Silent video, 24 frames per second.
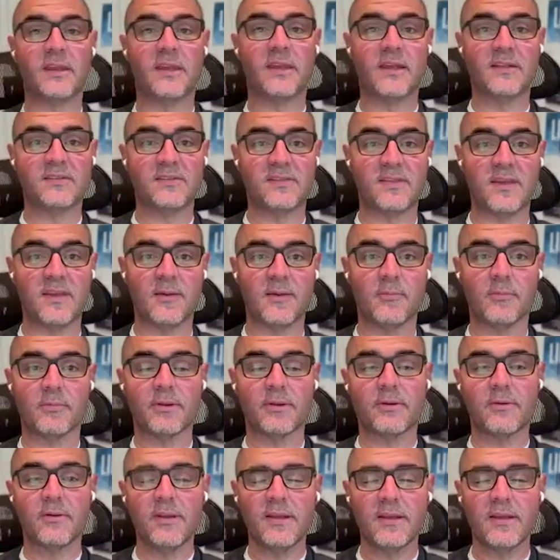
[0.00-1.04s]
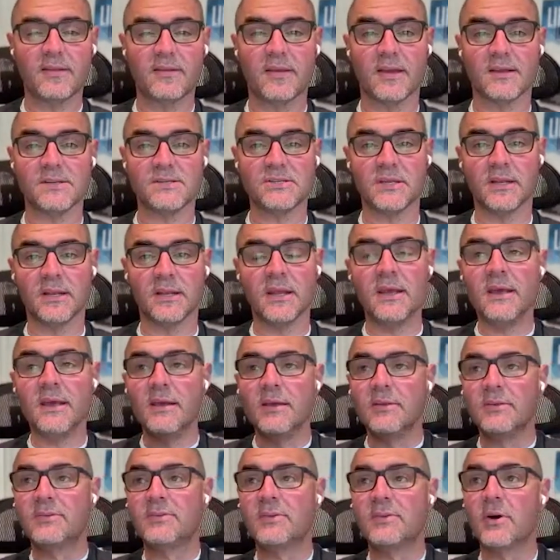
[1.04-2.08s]
that it gets them recruiting attention.
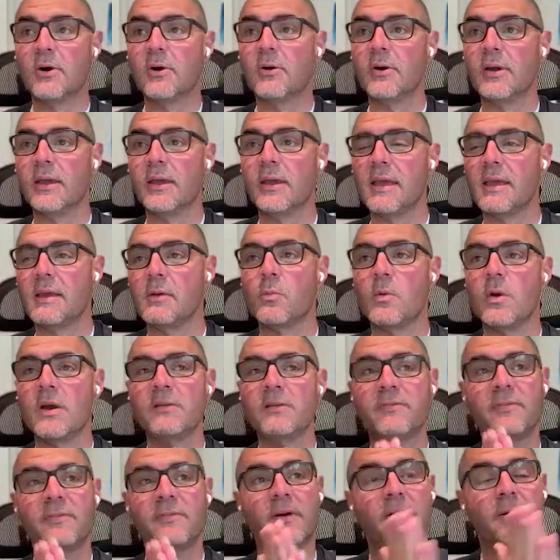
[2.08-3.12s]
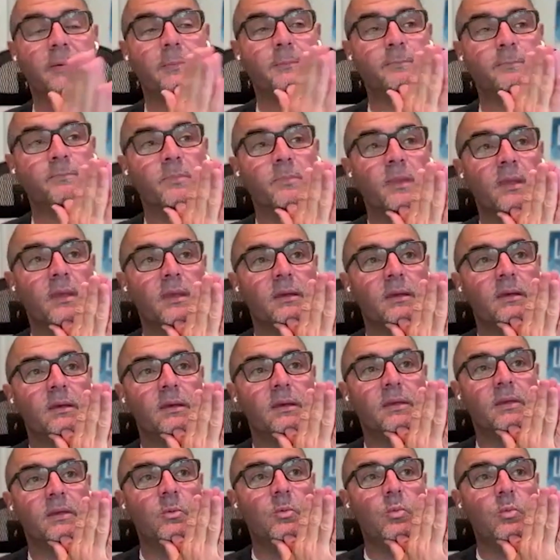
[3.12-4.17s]
Yeah. So it went from
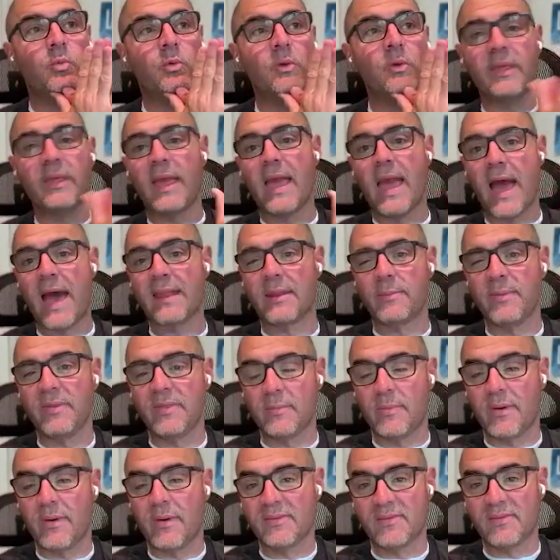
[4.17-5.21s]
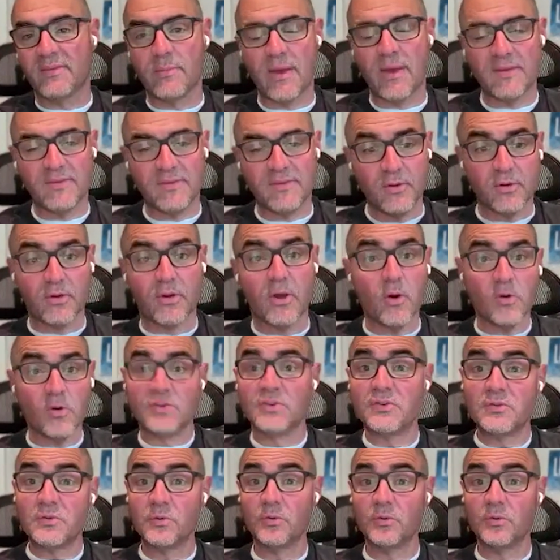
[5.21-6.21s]
you really had to be the best of the best and your coach